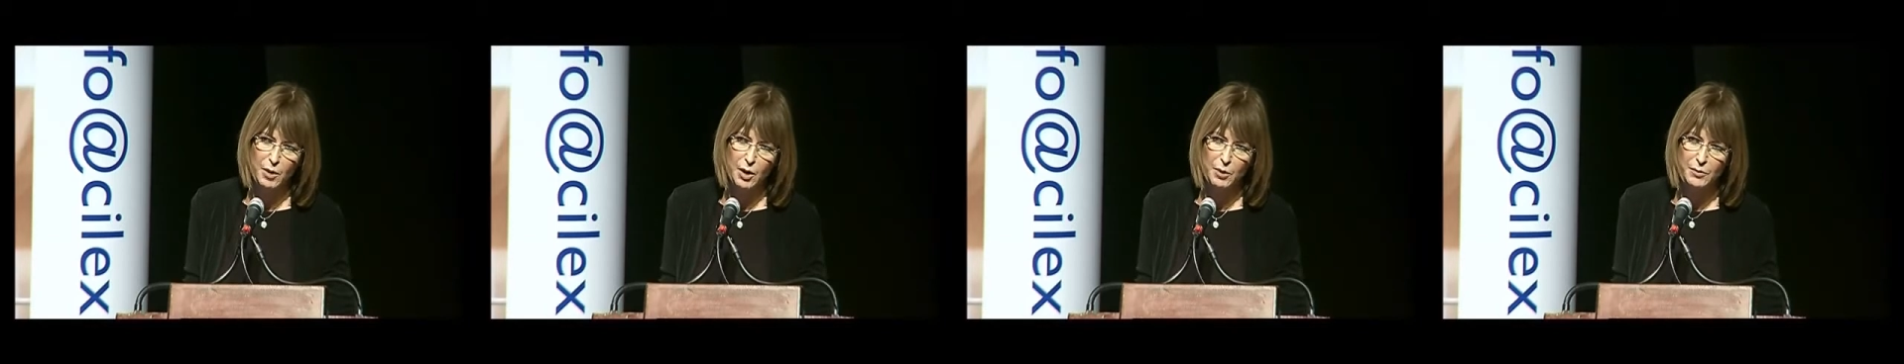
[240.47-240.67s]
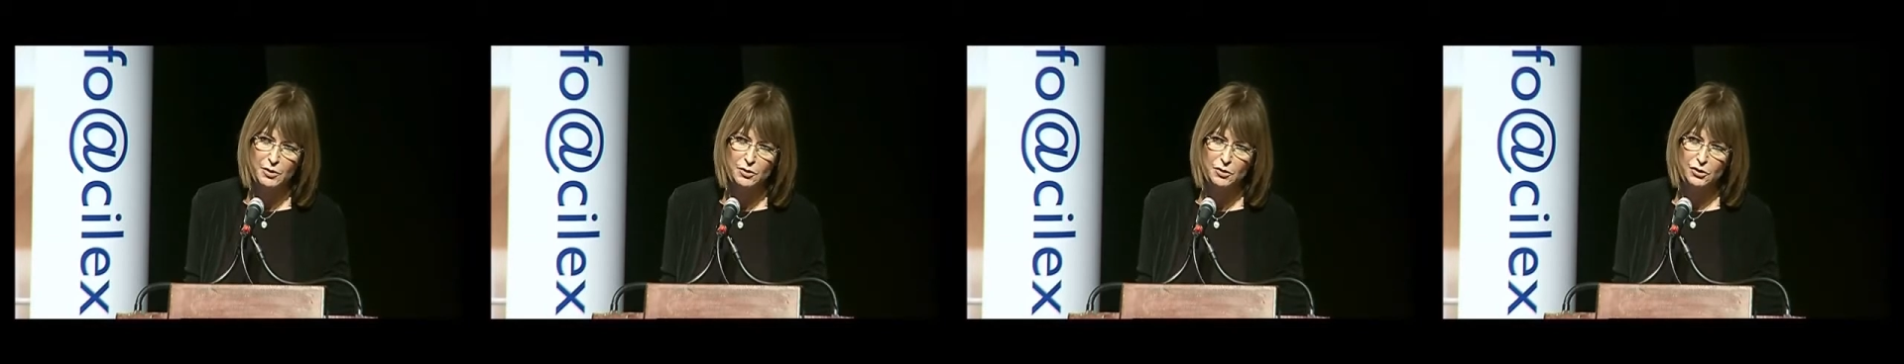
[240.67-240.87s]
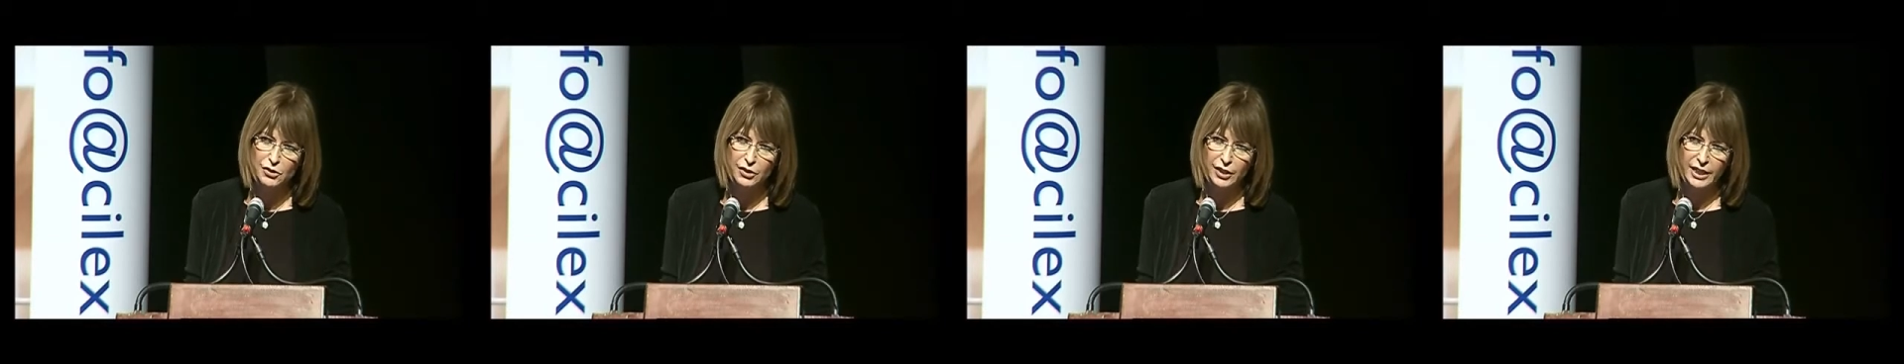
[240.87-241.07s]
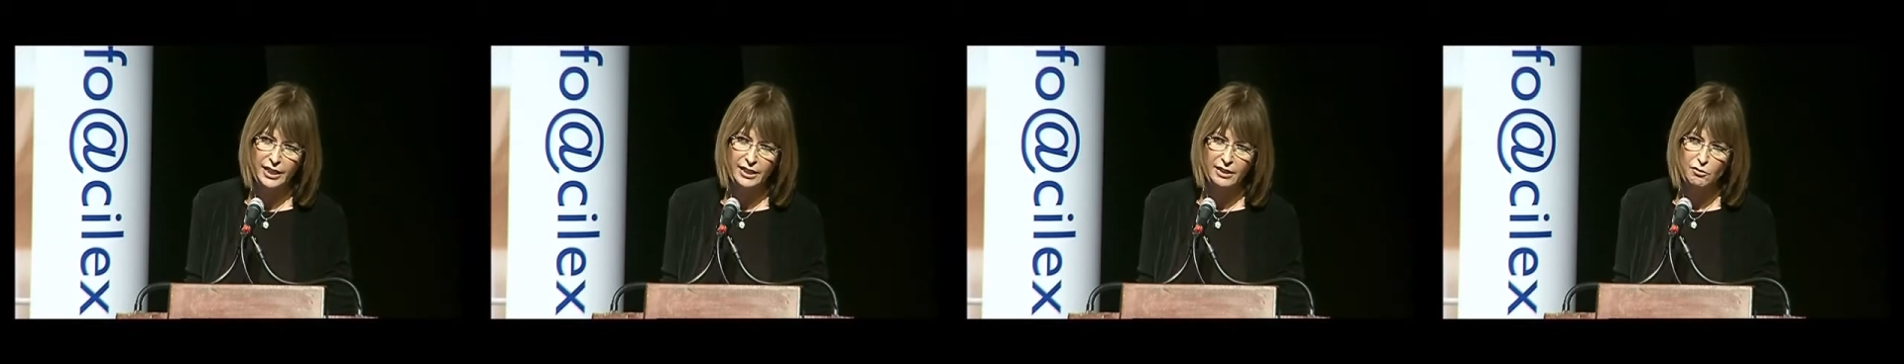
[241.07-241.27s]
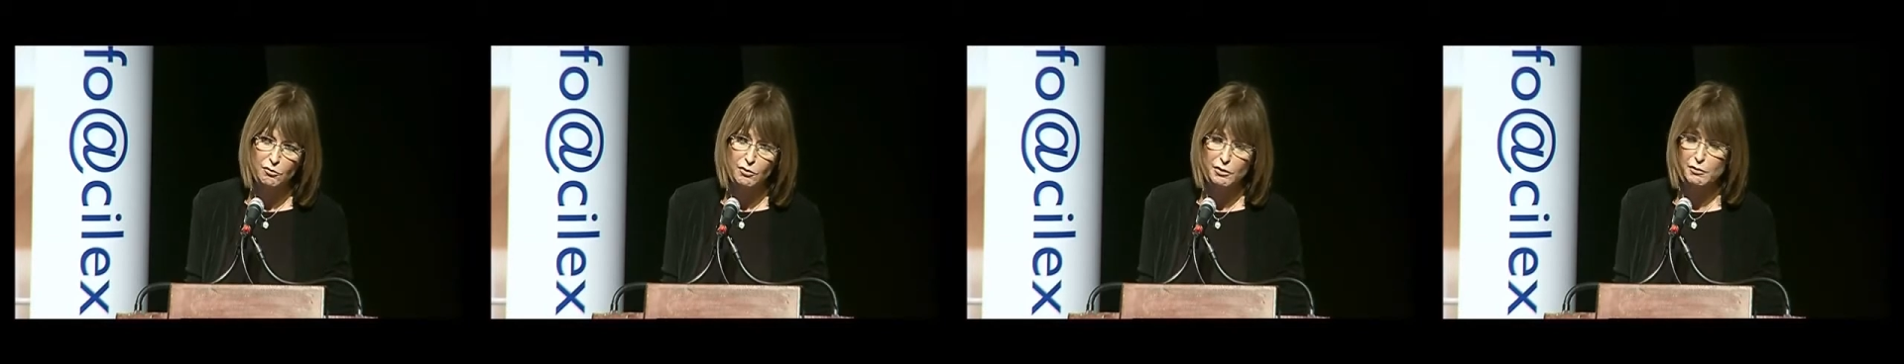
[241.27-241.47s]
a
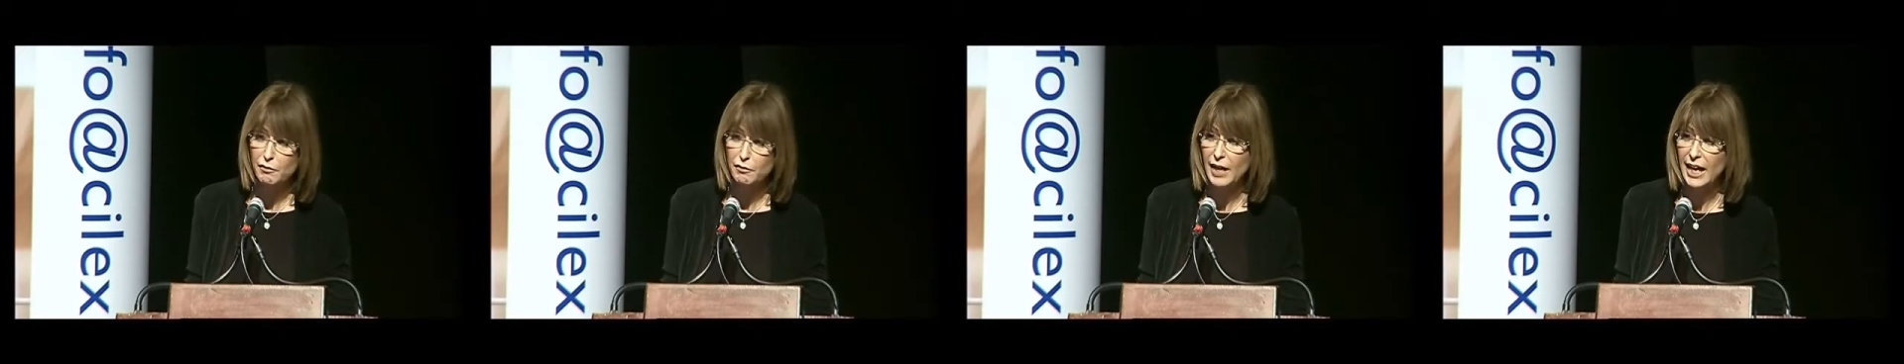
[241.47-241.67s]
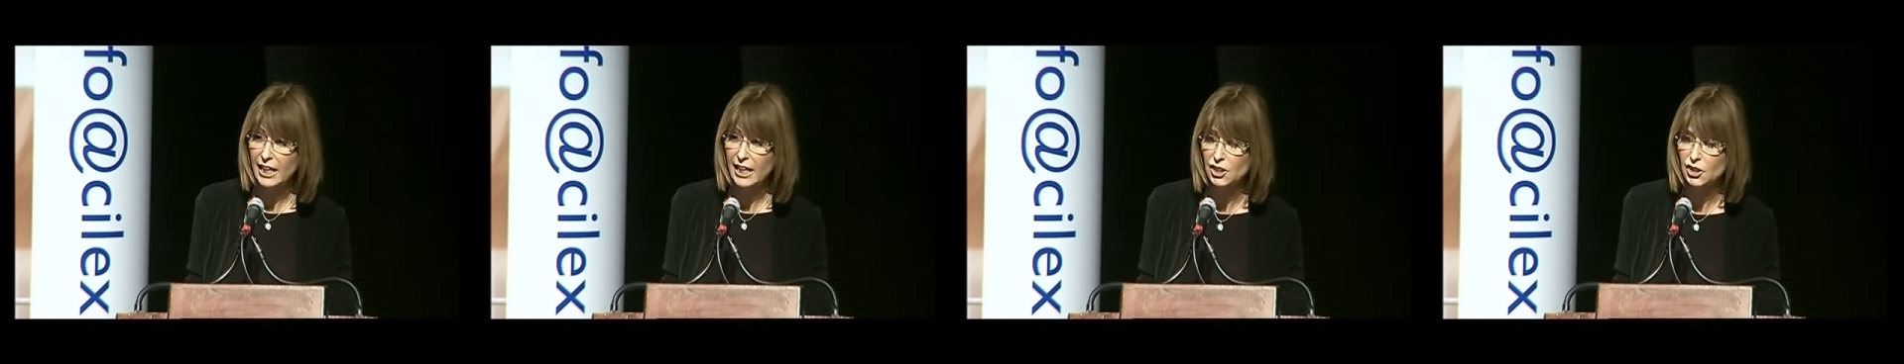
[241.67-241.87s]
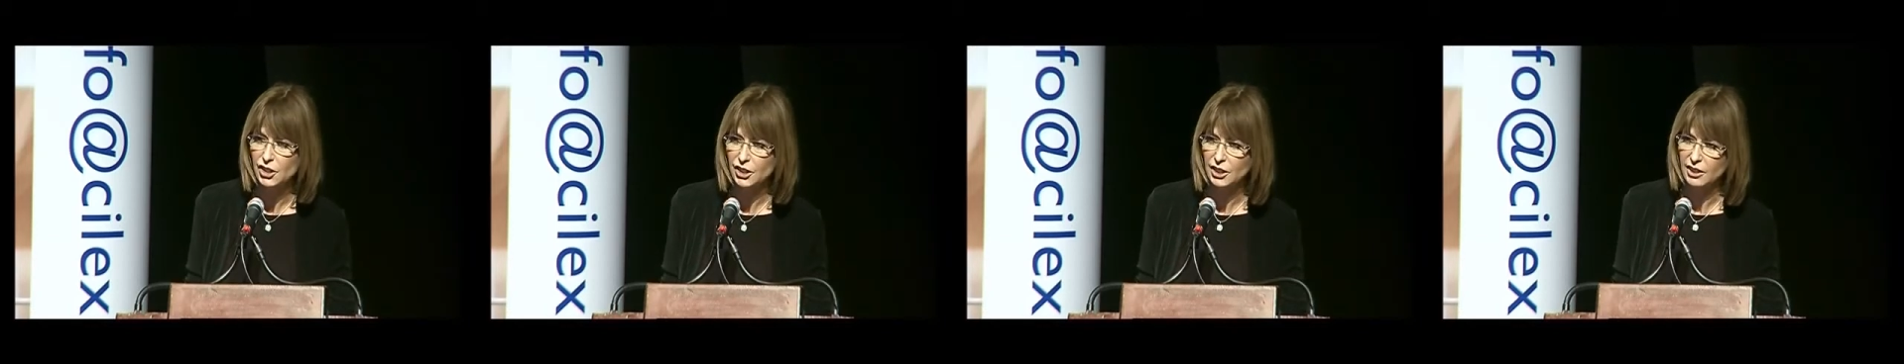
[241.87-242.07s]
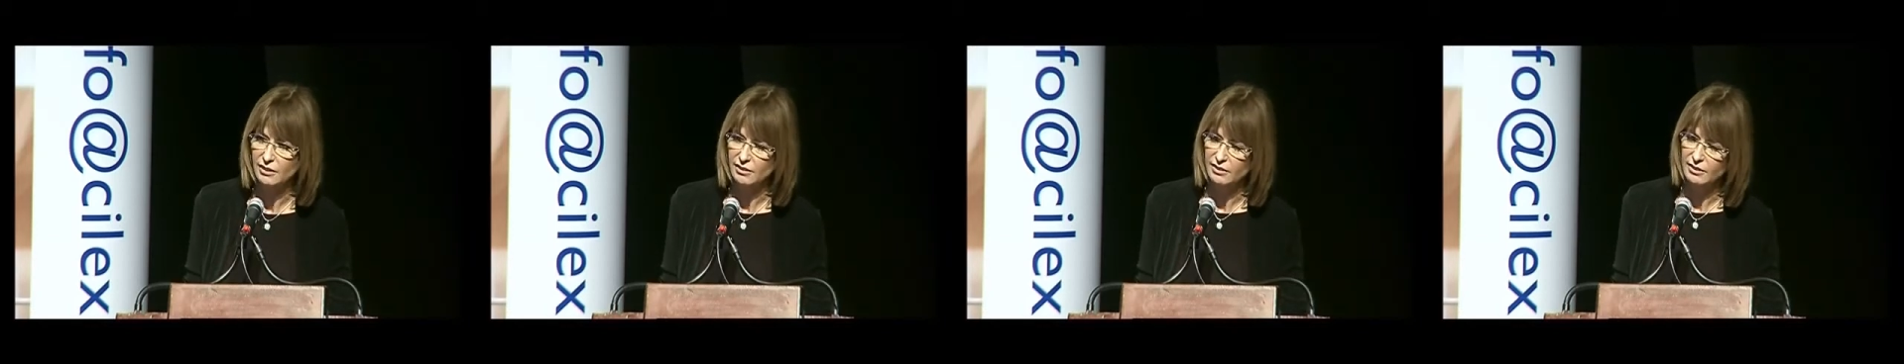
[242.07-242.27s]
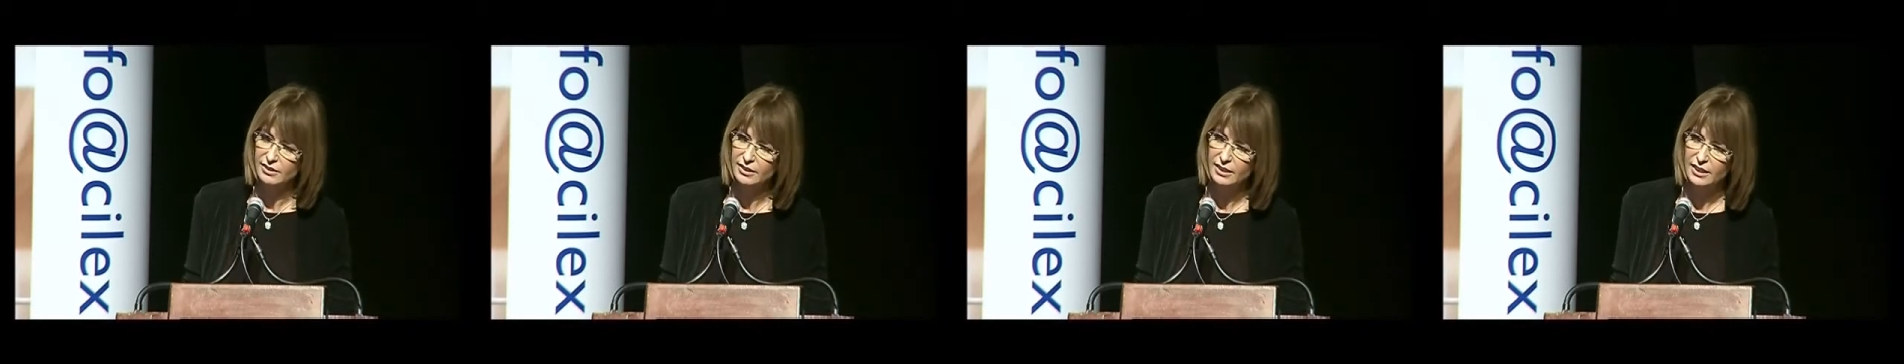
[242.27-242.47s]
momentary
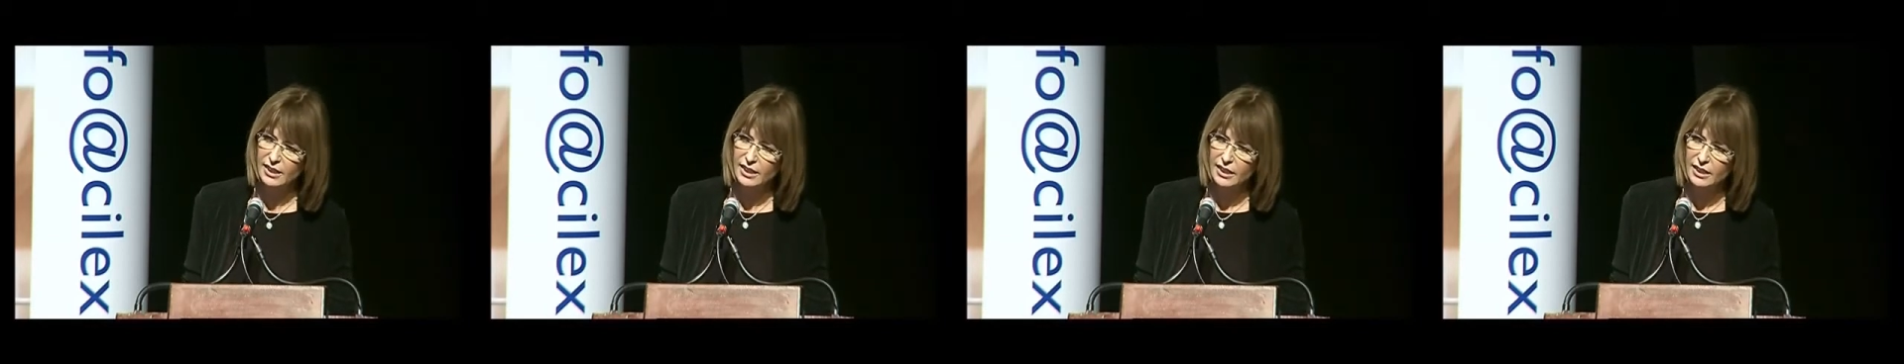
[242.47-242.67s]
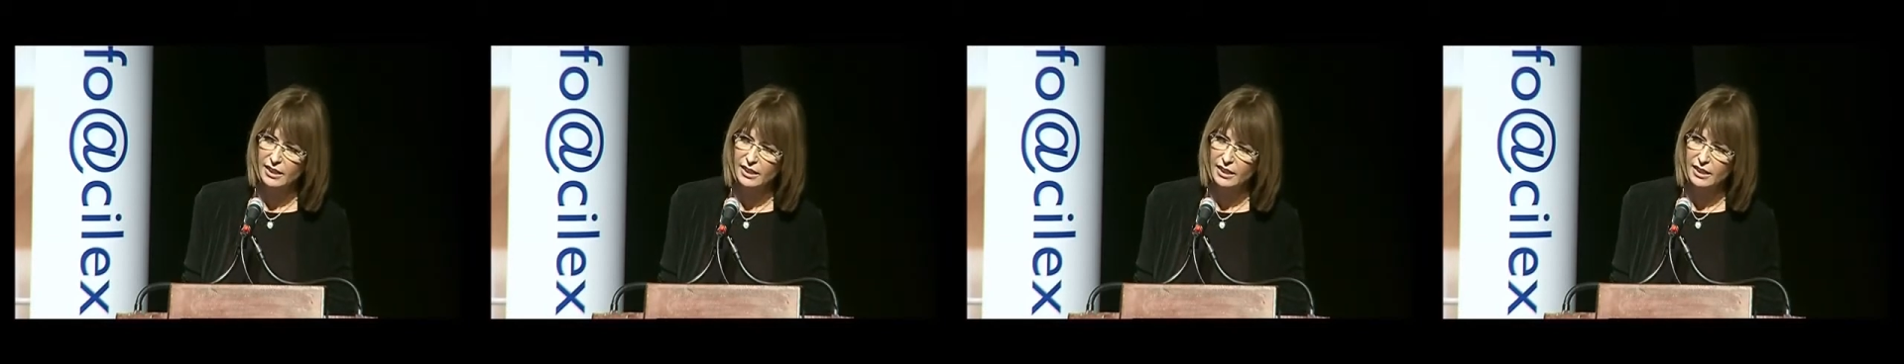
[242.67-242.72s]
reflection,